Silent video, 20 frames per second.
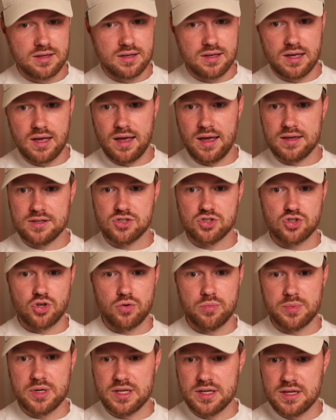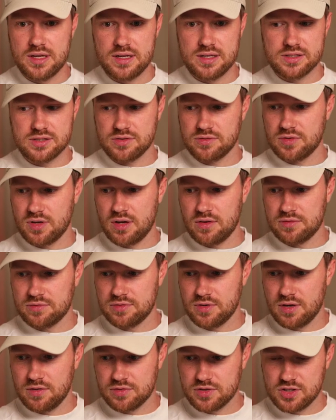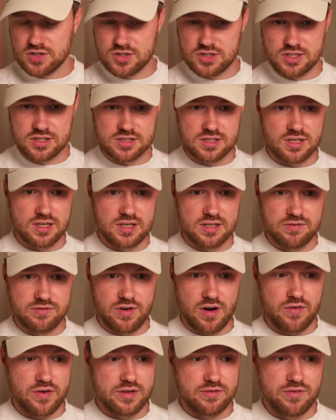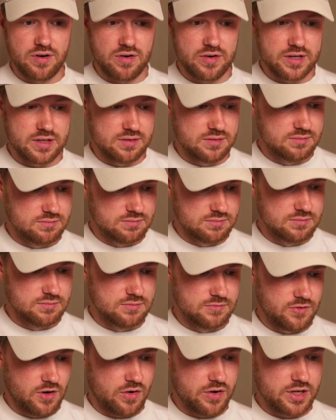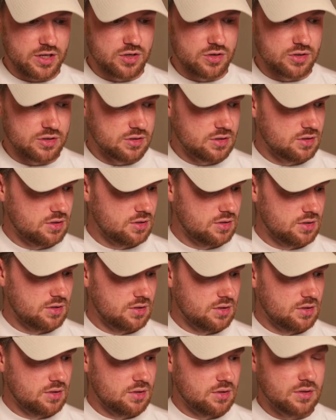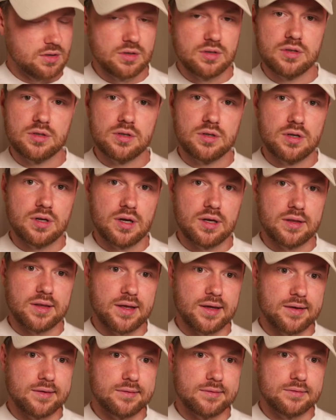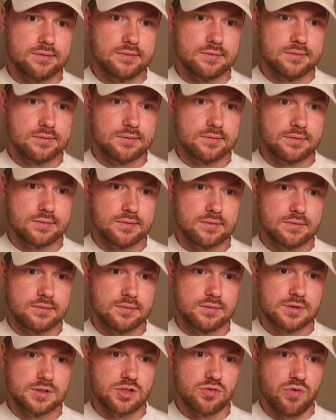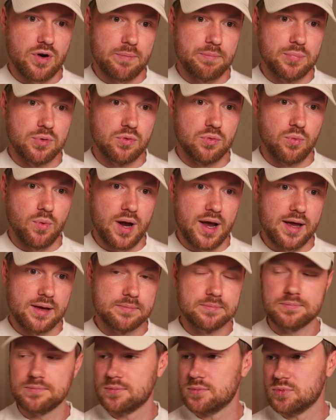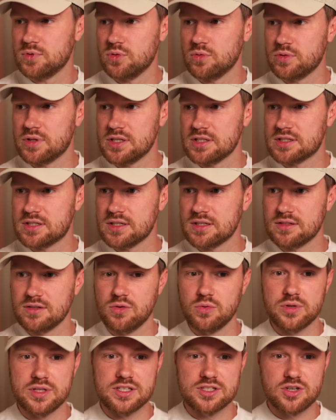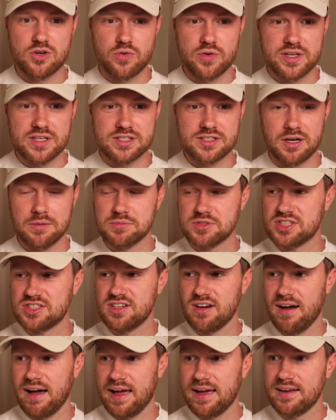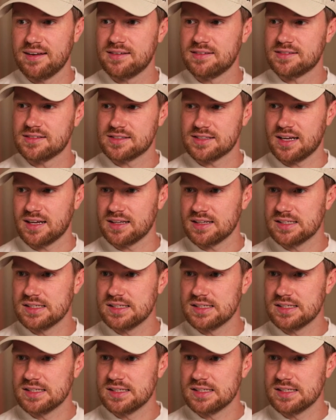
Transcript: It's so many years of consistently very, very, very good. And then to Red Bull, where all these careers come to die, sadly.